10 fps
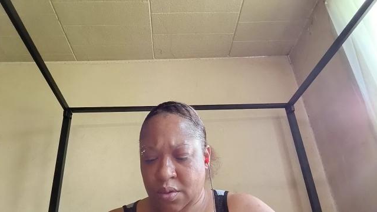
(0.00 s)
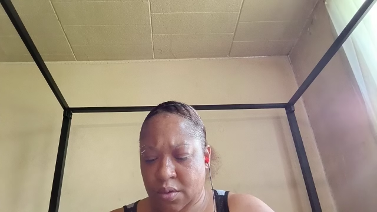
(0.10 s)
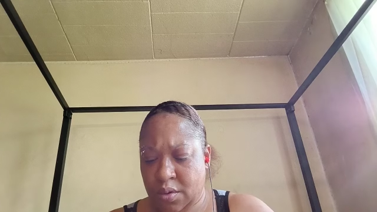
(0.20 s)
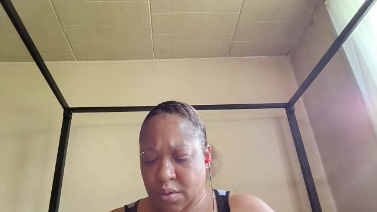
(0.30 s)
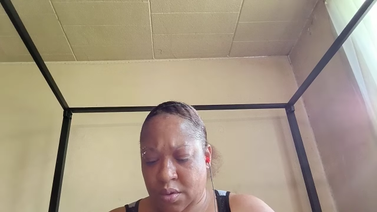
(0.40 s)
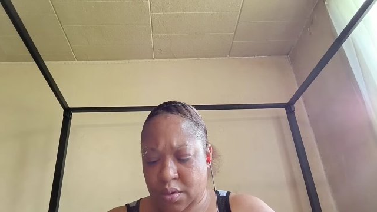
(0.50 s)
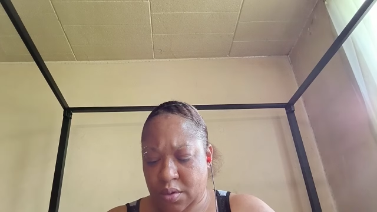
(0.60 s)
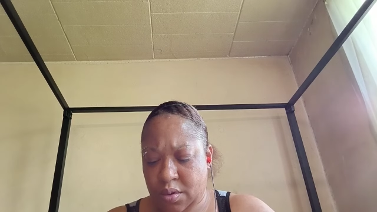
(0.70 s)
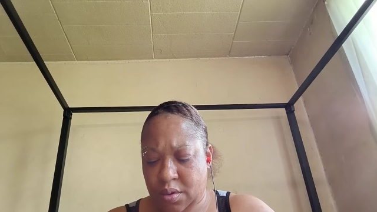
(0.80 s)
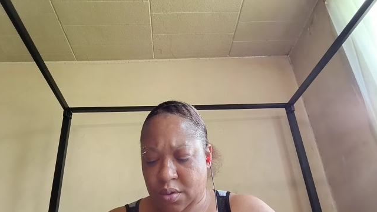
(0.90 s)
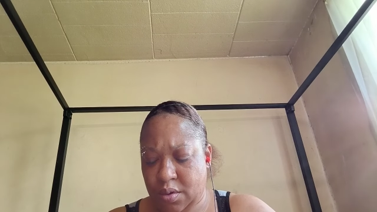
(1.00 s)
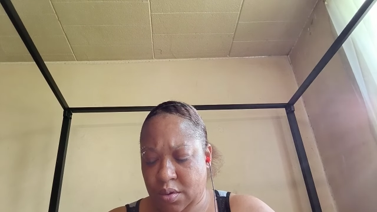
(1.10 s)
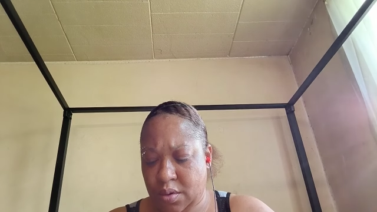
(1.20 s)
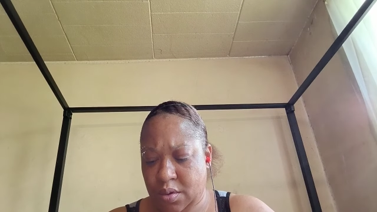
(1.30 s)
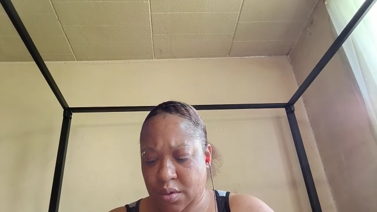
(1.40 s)

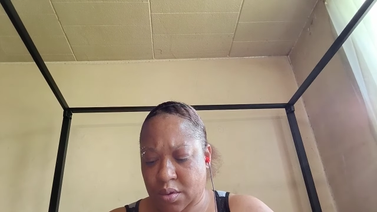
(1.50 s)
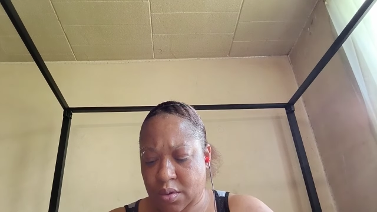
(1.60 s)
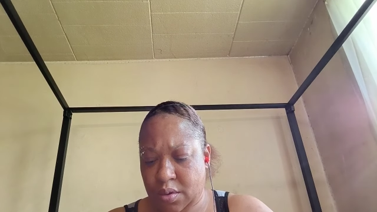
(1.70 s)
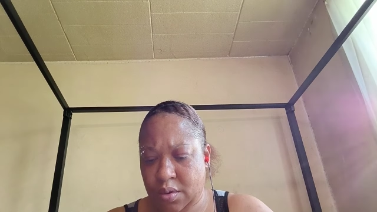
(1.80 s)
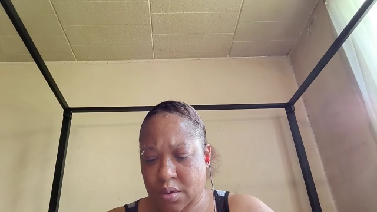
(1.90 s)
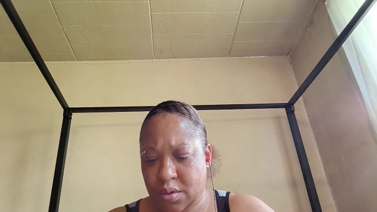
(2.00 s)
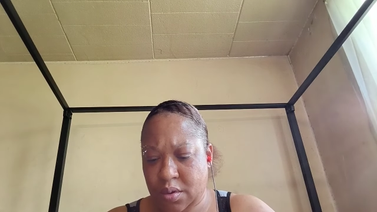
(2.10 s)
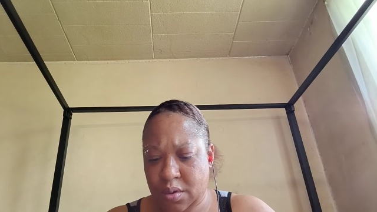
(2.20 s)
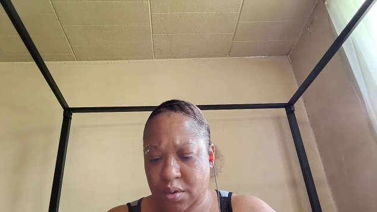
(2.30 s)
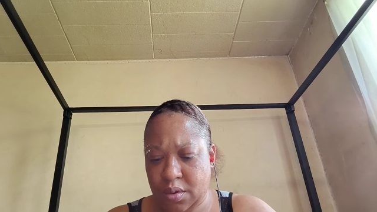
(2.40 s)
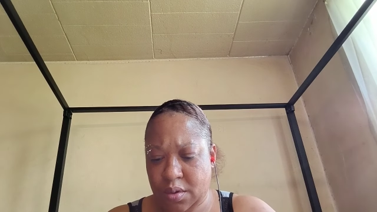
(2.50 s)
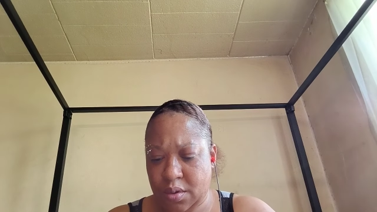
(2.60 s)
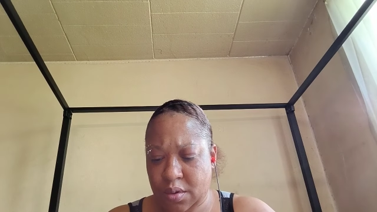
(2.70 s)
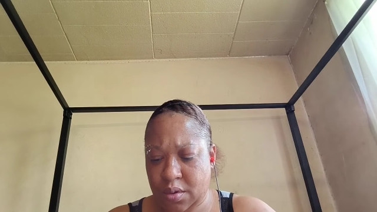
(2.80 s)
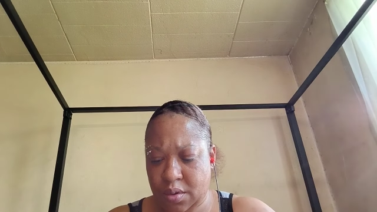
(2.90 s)

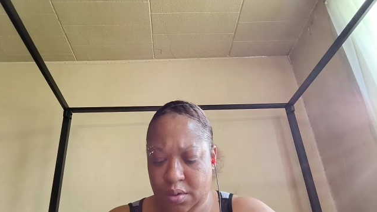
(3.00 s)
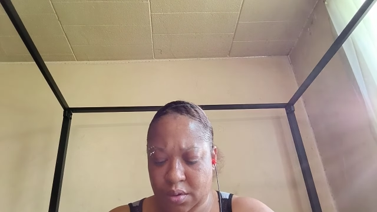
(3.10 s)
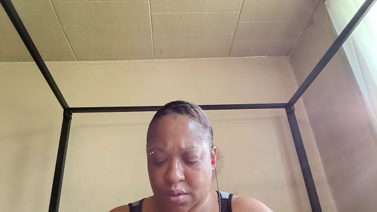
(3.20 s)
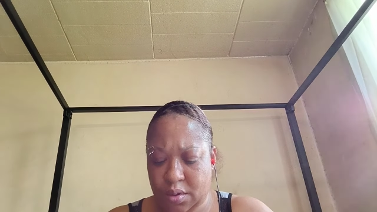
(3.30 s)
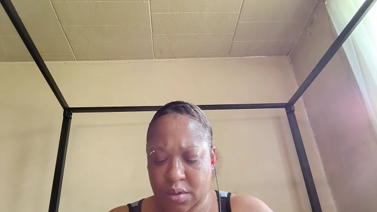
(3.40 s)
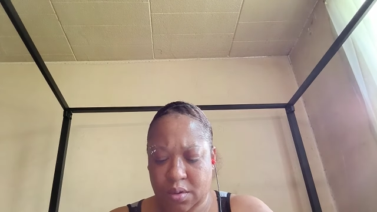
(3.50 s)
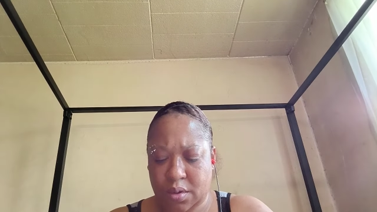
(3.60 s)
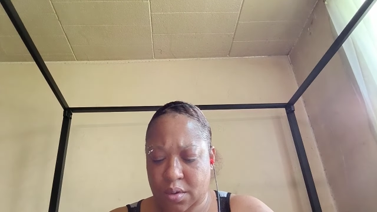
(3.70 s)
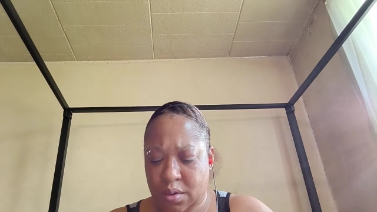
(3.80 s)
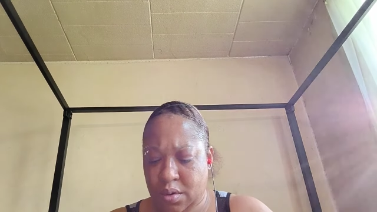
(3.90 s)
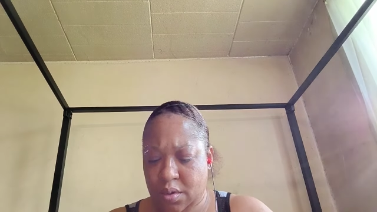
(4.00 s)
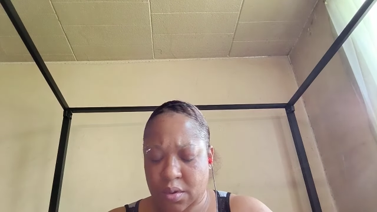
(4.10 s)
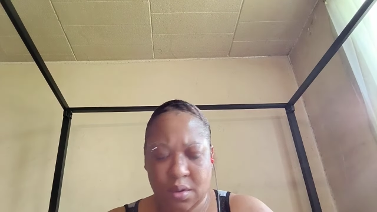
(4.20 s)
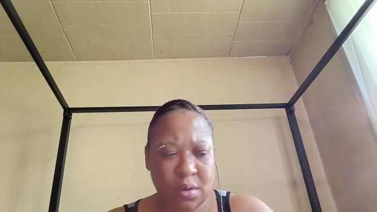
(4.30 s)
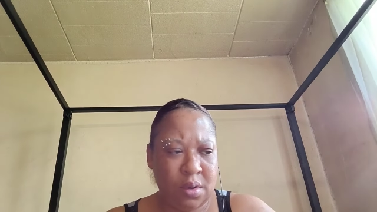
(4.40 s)

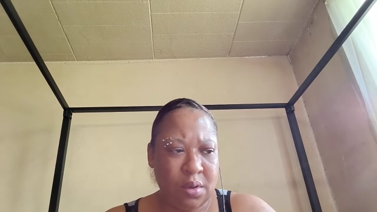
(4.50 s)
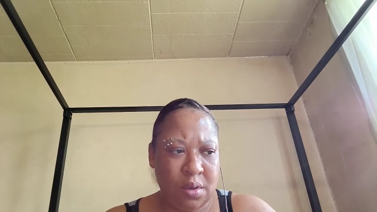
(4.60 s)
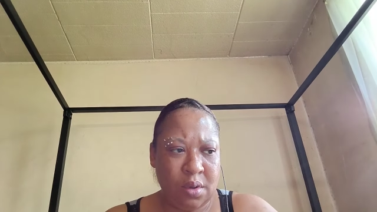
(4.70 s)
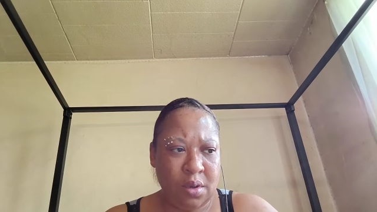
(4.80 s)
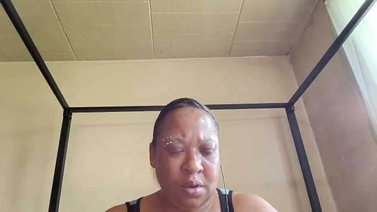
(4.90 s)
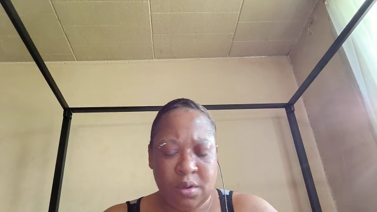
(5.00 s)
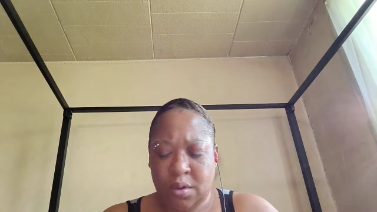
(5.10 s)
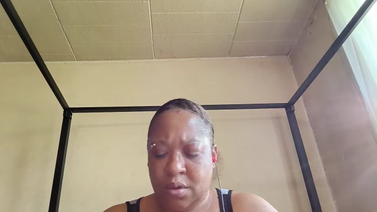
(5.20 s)
[no speech]